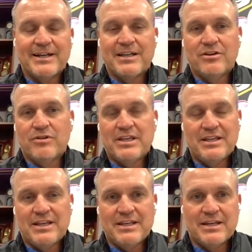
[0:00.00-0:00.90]
You know,
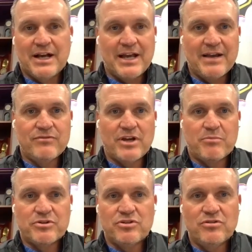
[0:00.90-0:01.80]
he did not have the
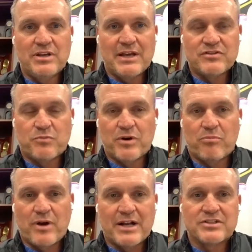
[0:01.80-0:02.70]
opportunity to have spring
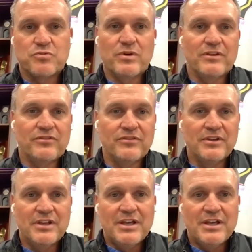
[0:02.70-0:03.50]
practice with us.